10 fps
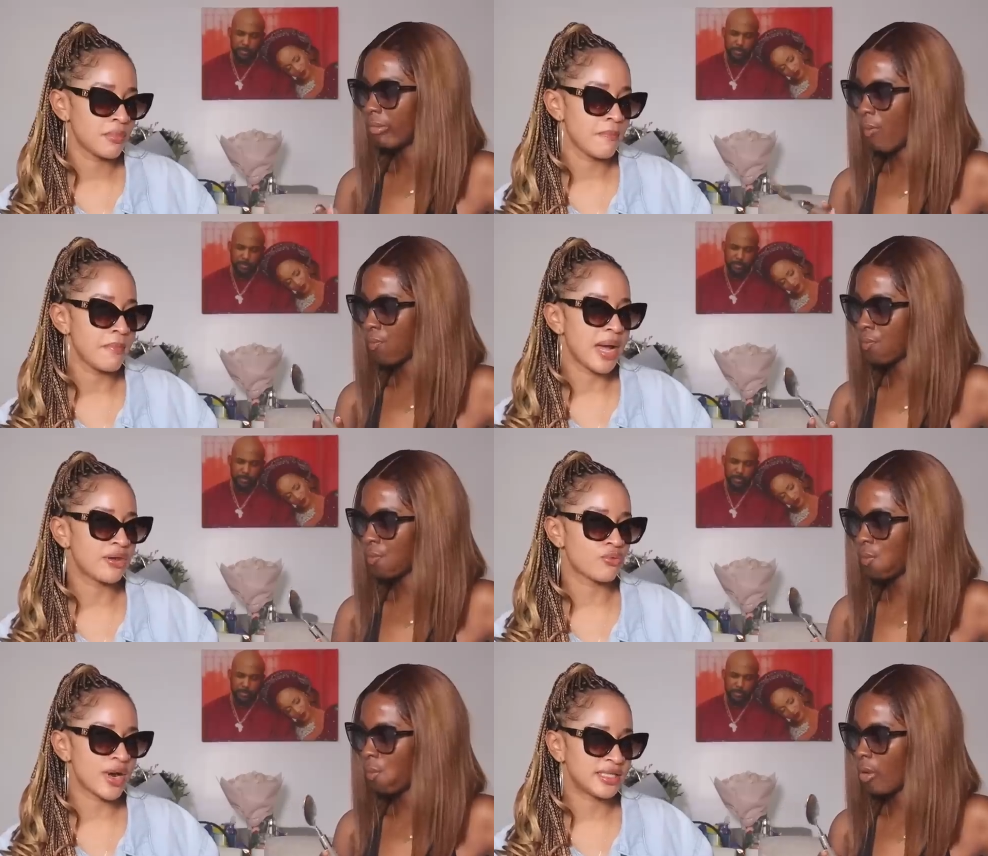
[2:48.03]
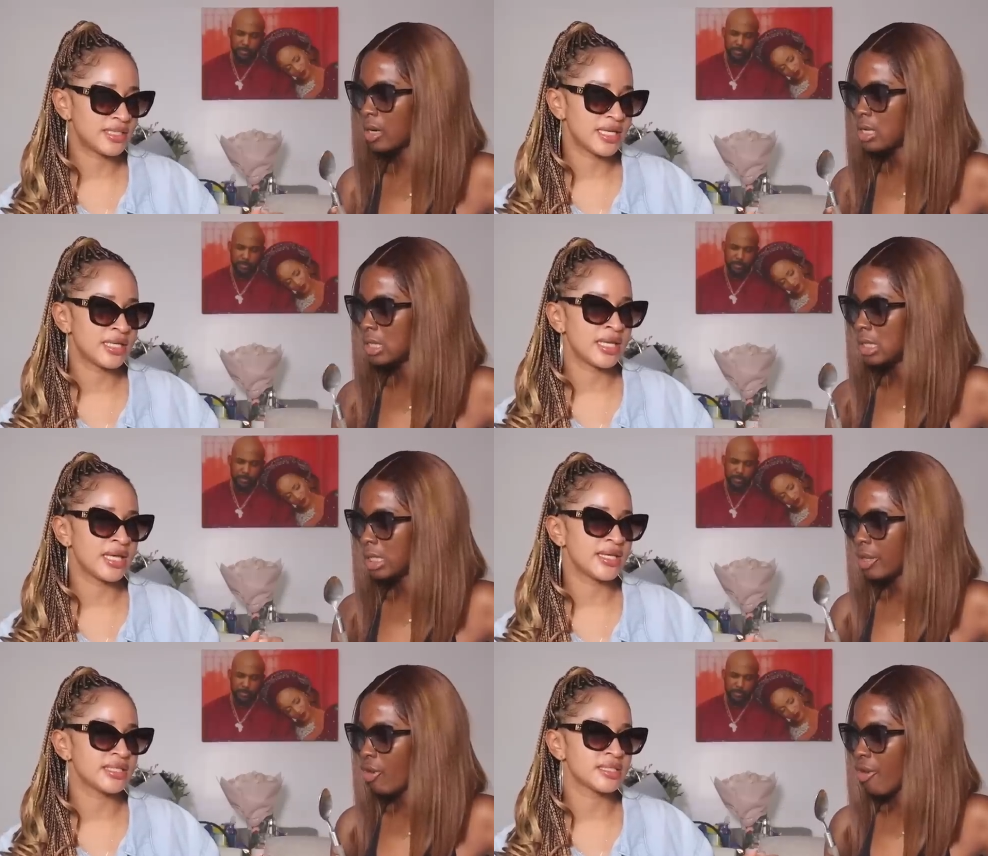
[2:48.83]
Speaker 1: My rating
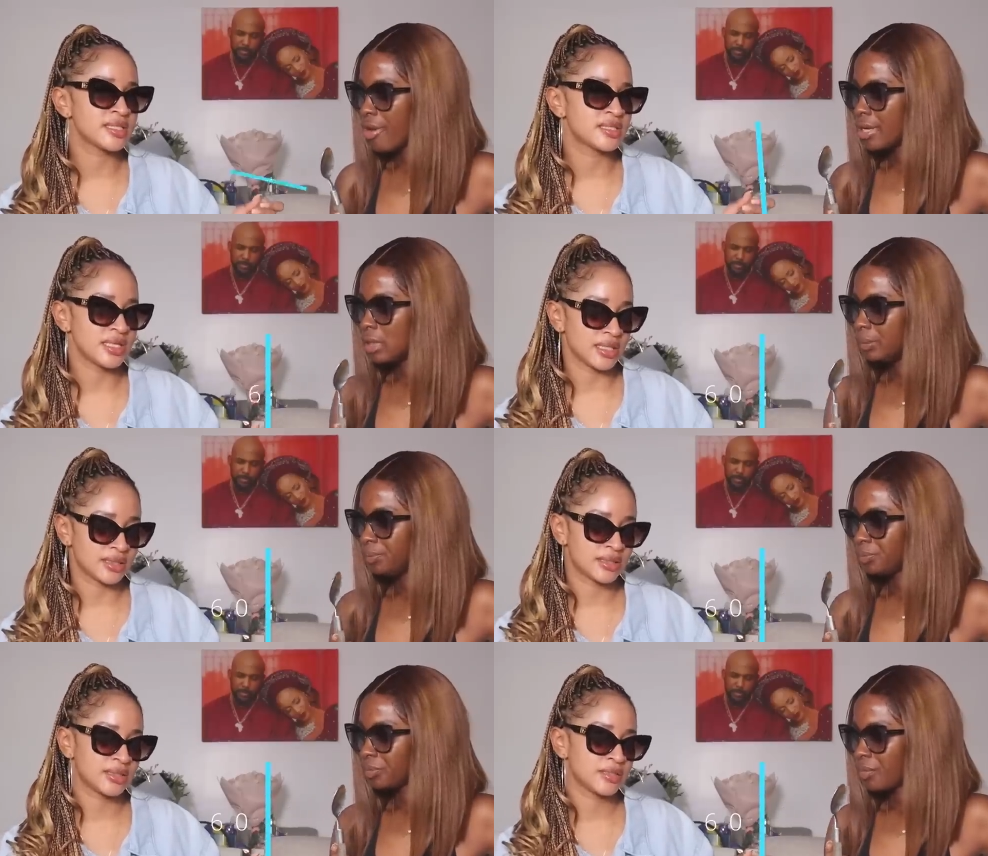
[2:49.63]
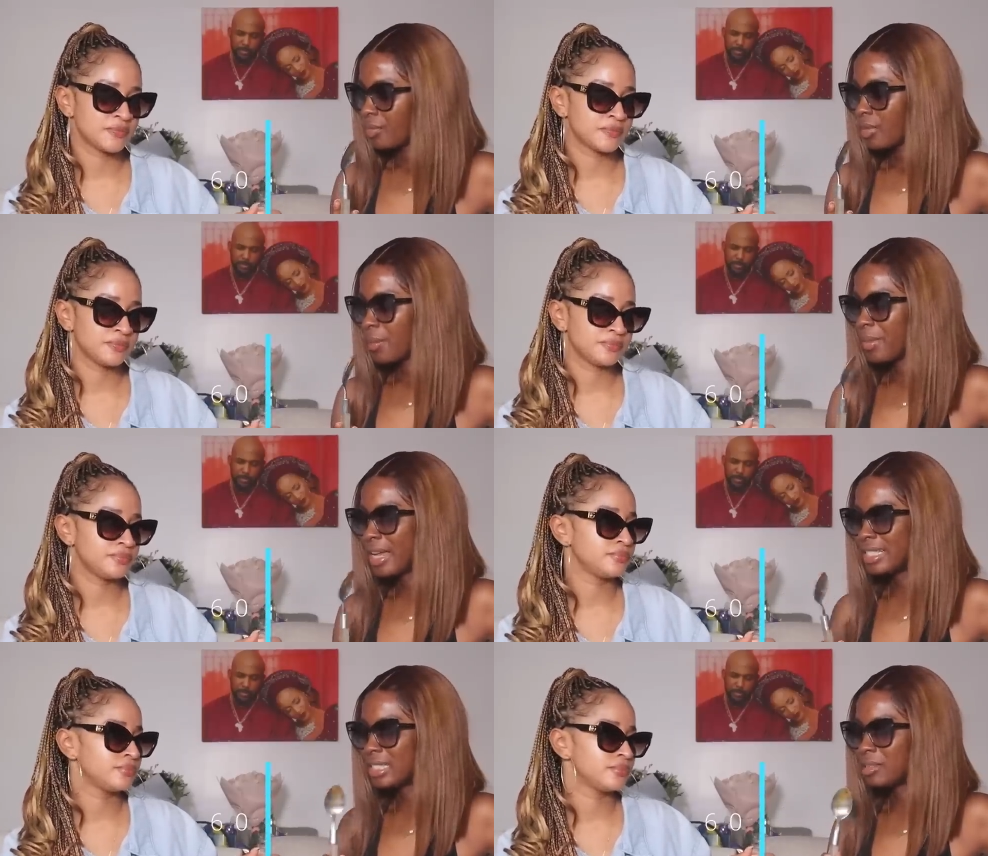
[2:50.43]
is a six.
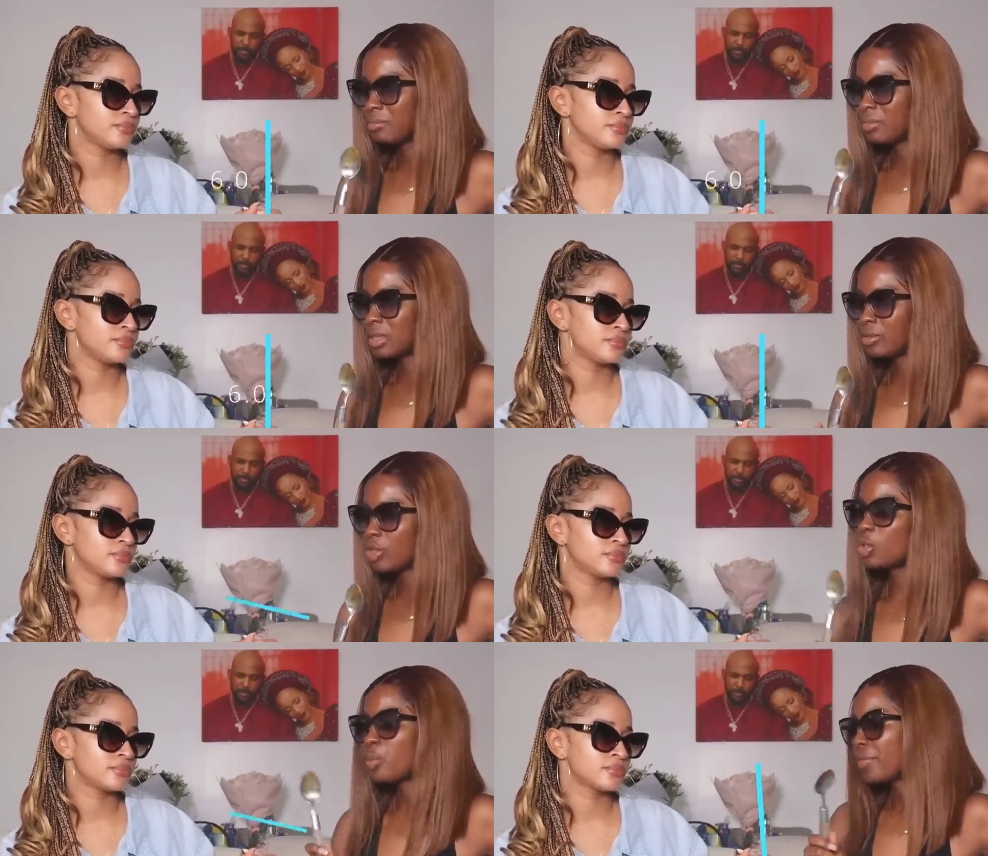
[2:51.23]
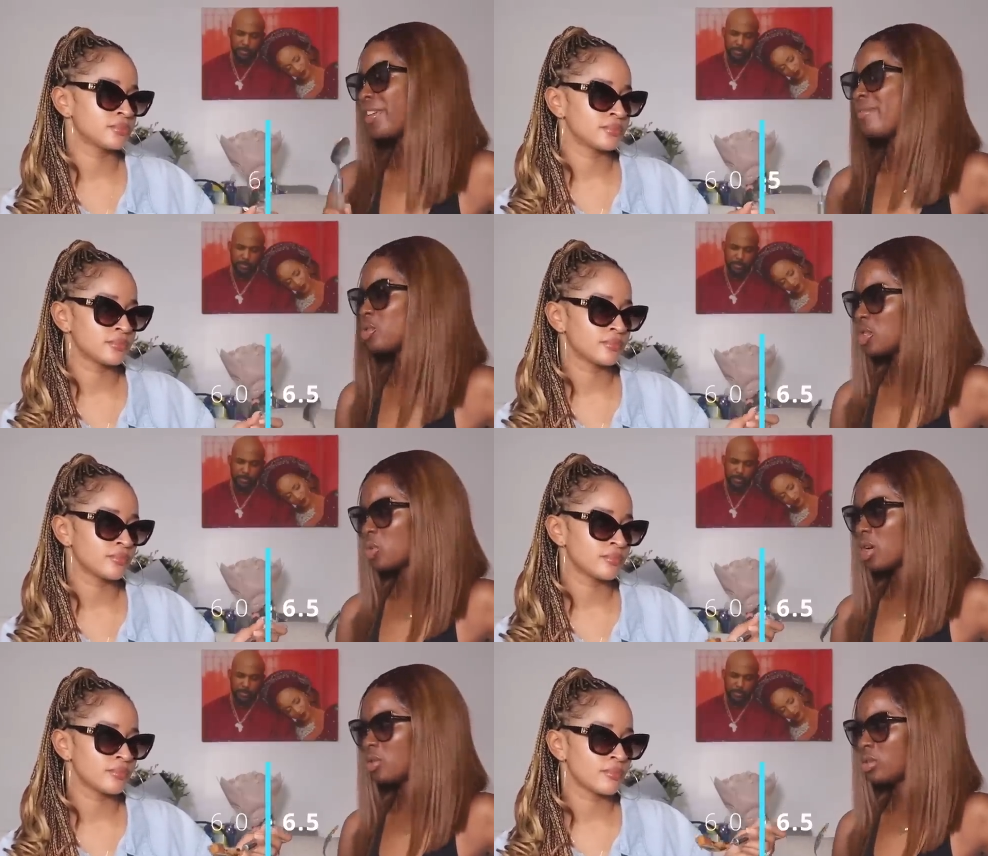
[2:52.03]
Speaker 2: Mine is 6.5 because
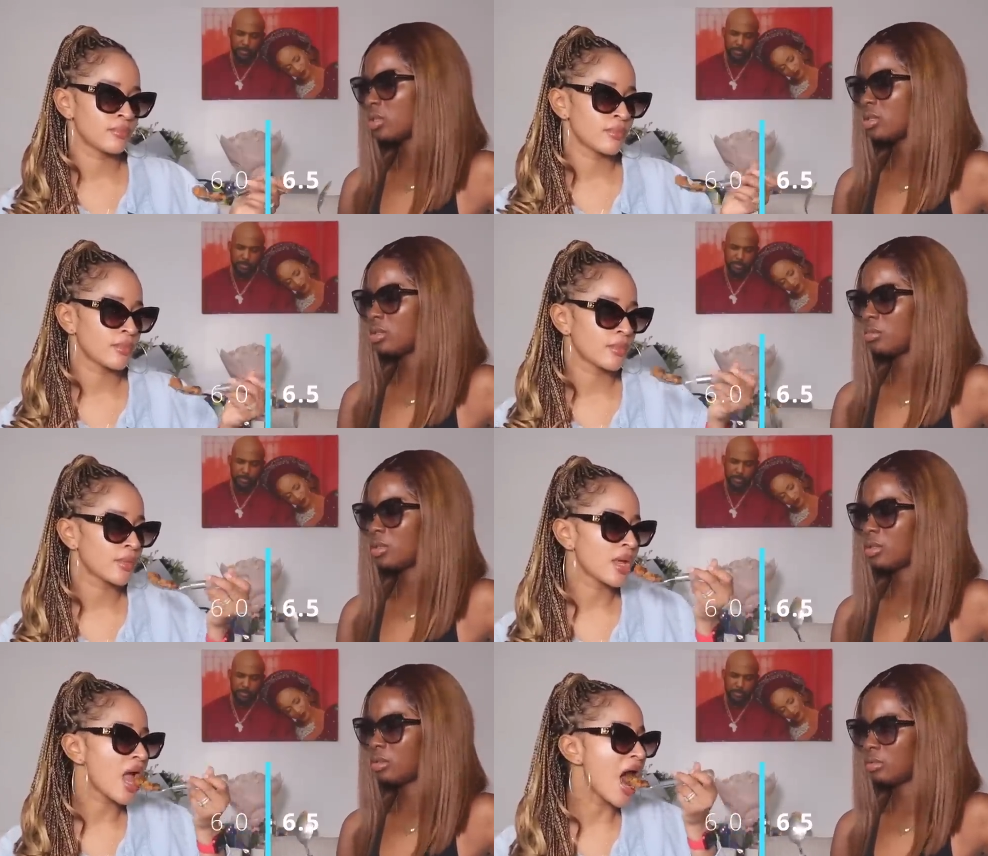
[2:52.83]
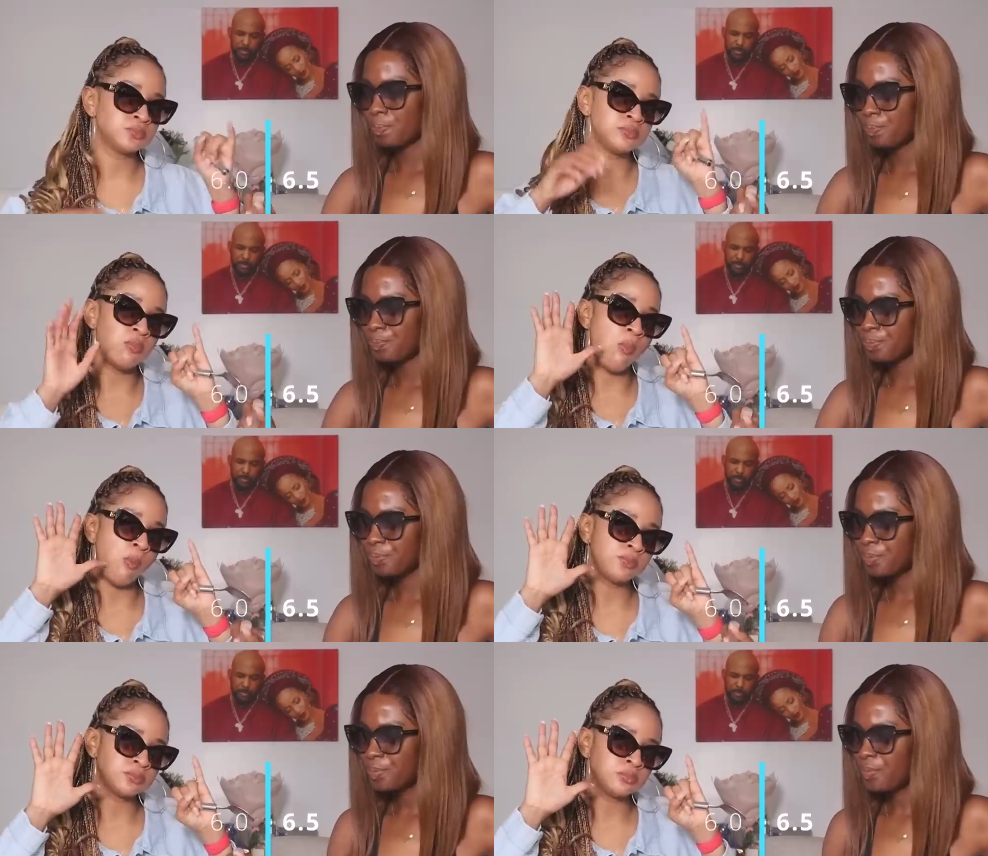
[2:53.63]
we cannot say the same thing.
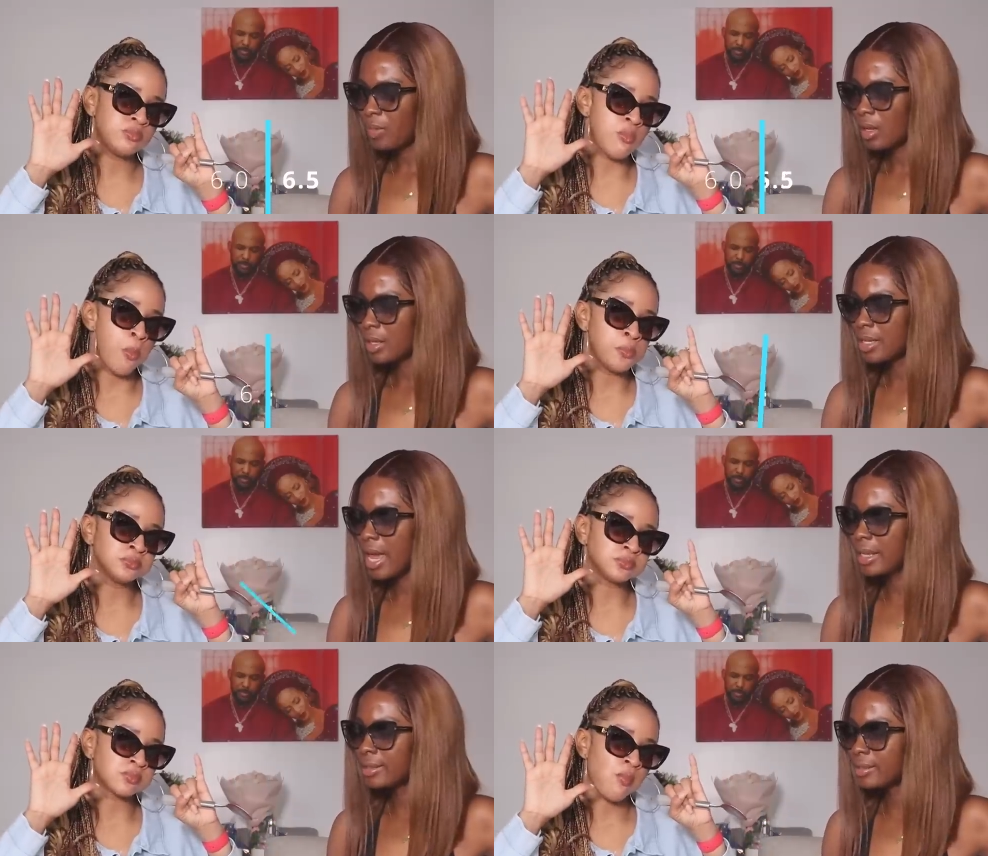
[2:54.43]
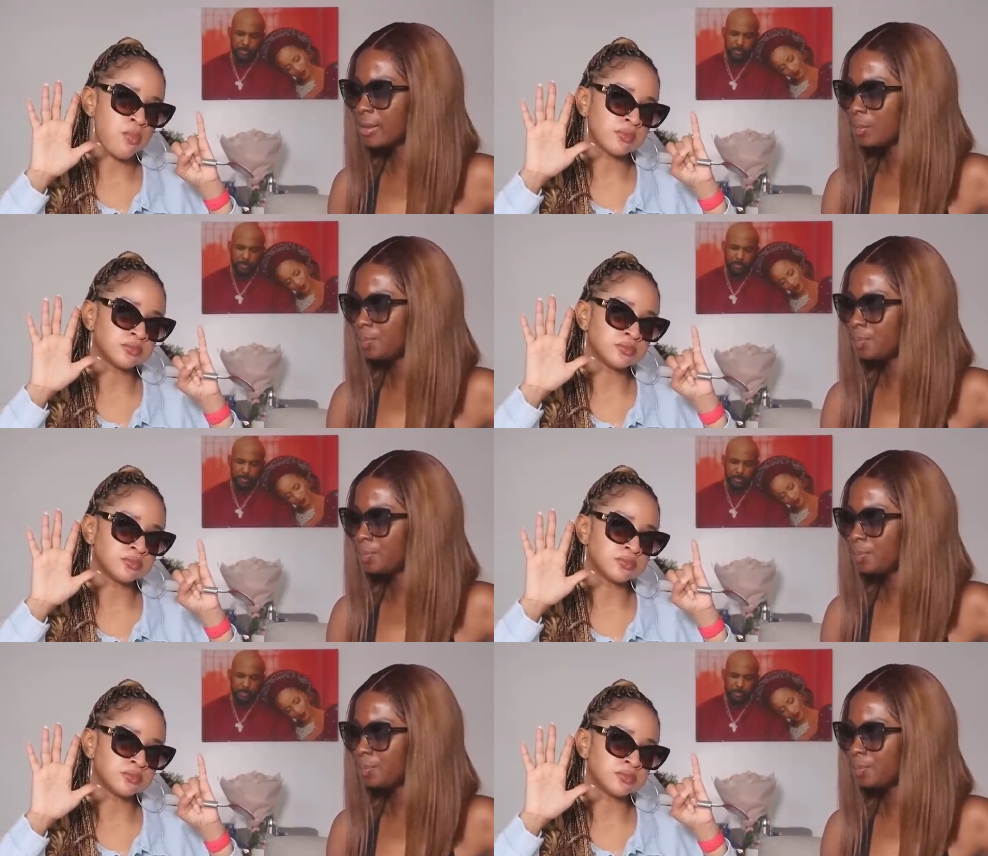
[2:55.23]
Next.